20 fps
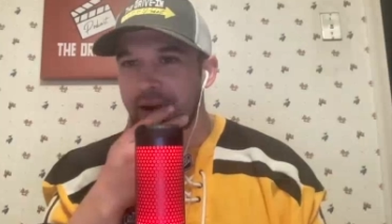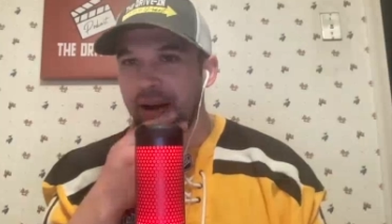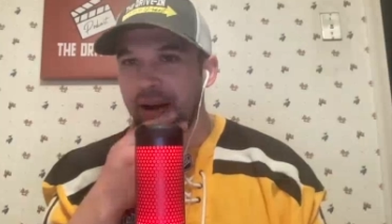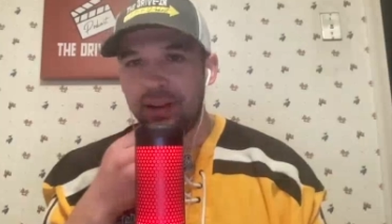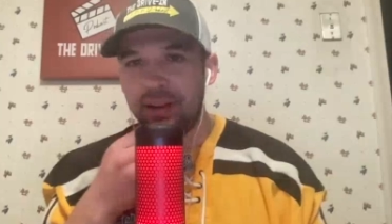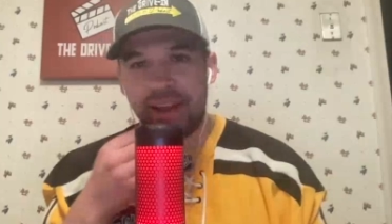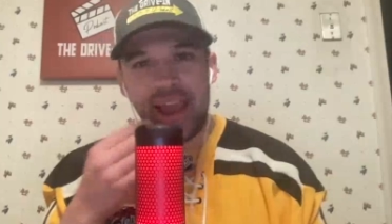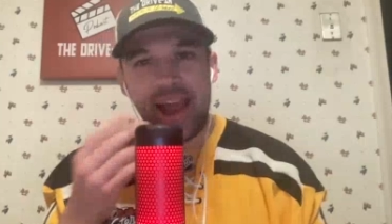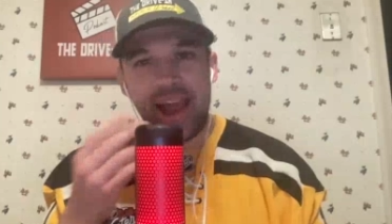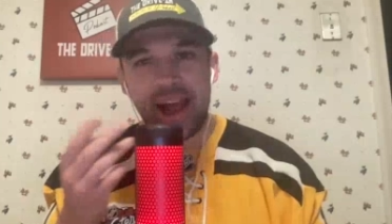Uh,
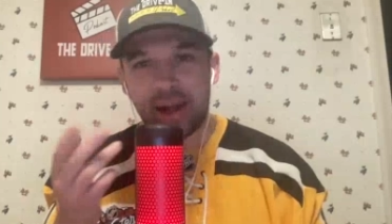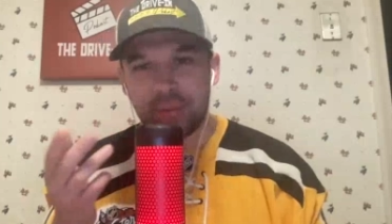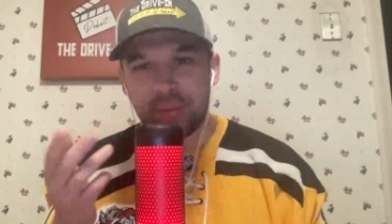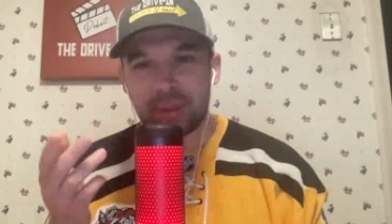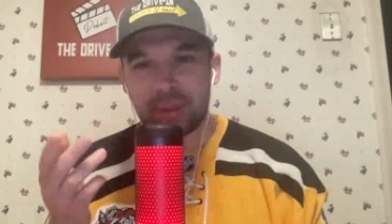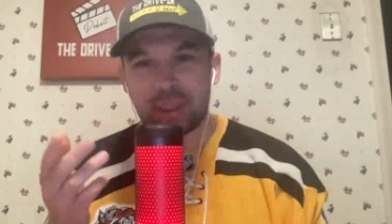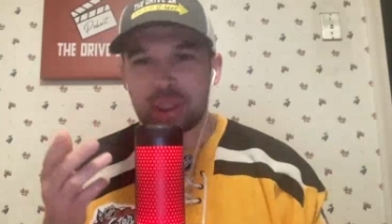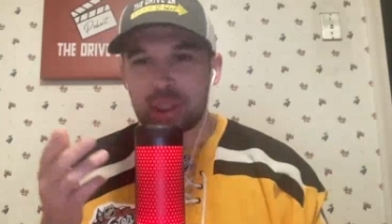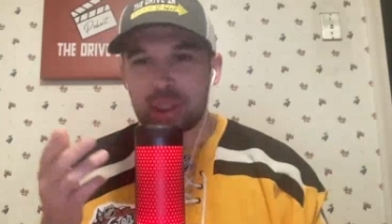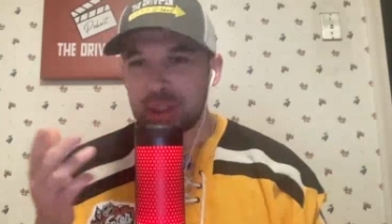yeah,
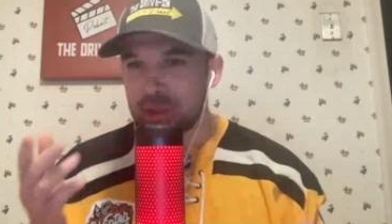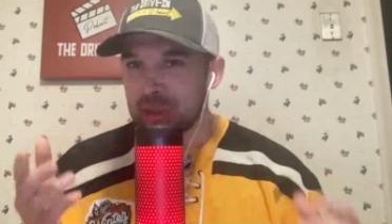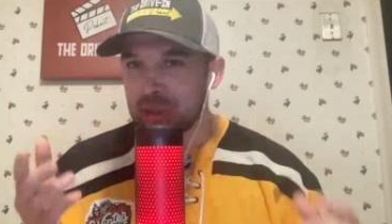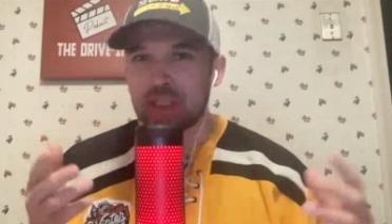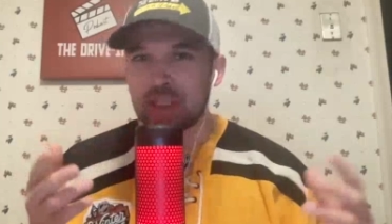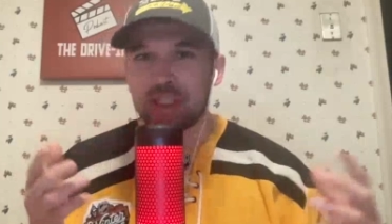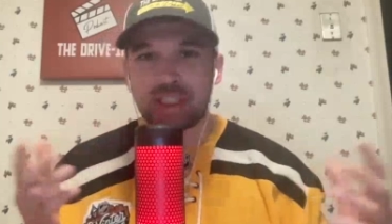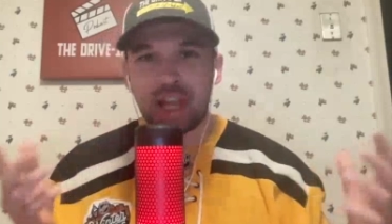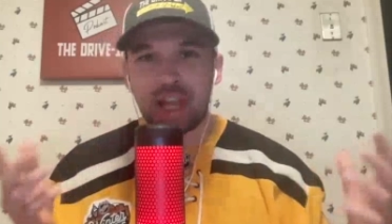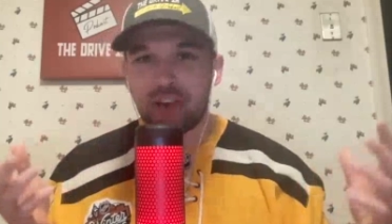but just
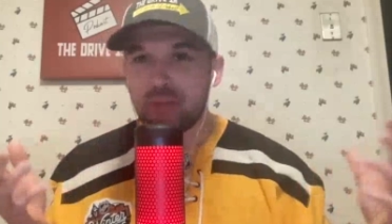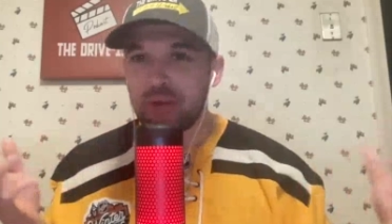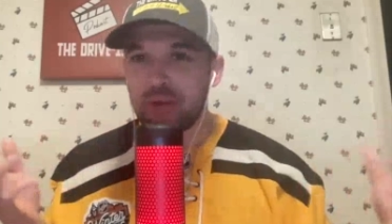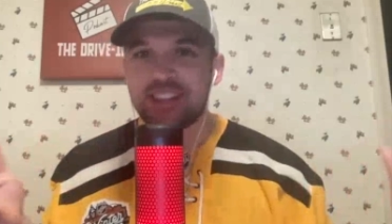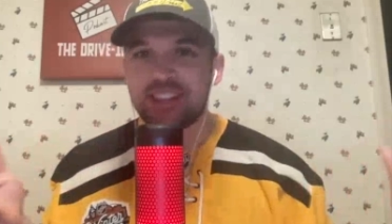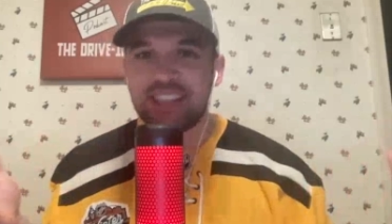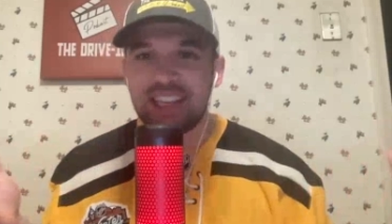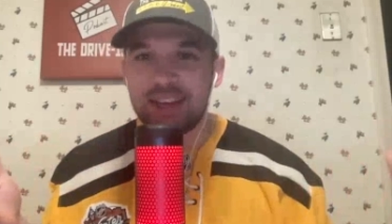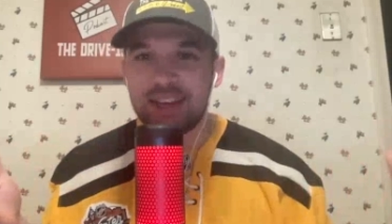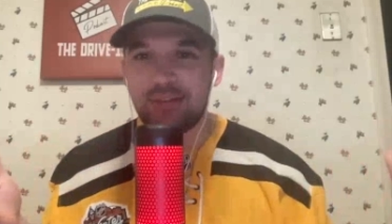successful
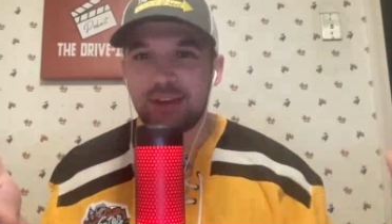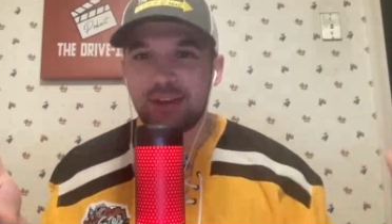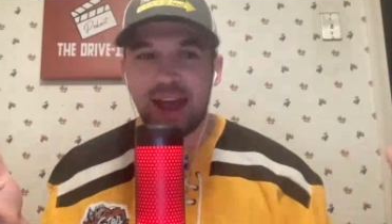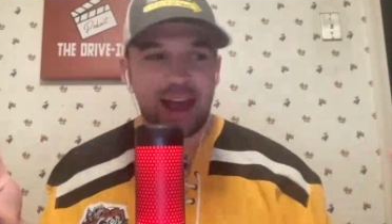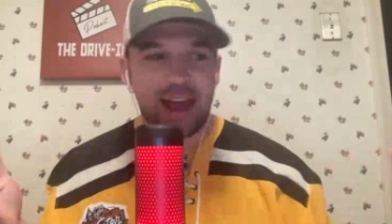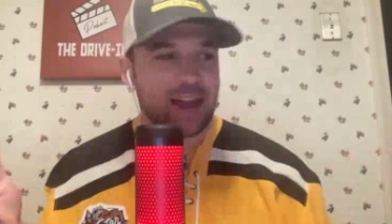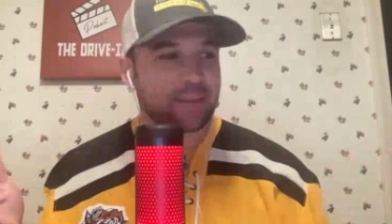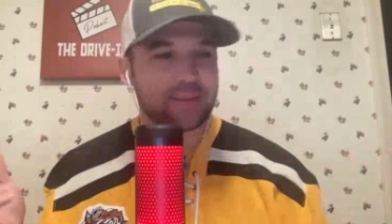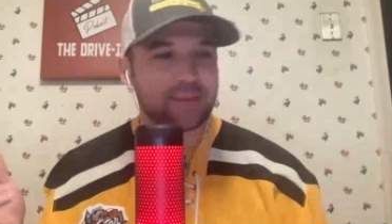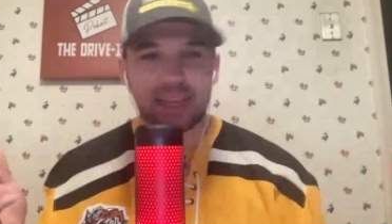TV
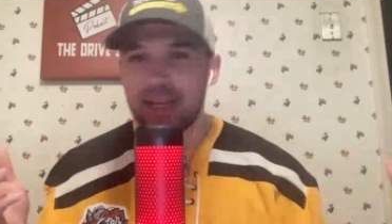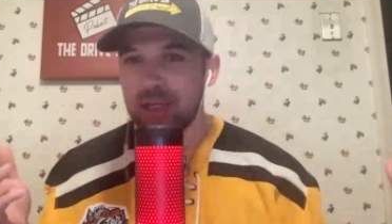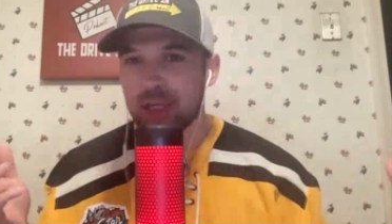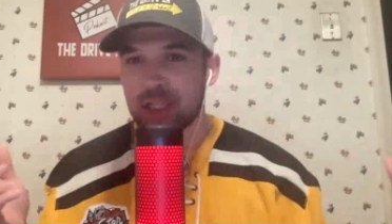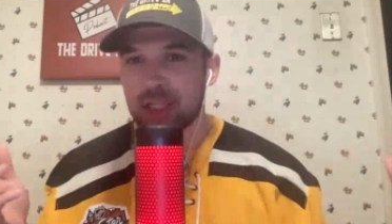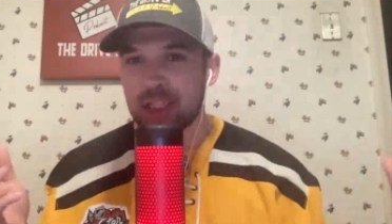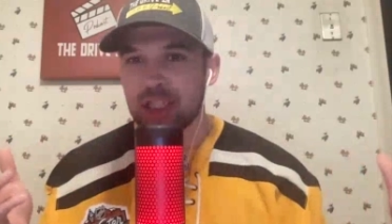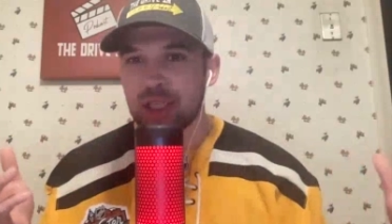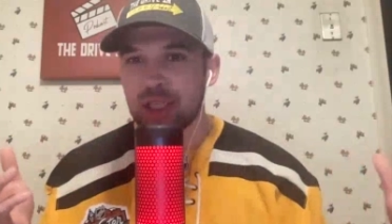adaptations.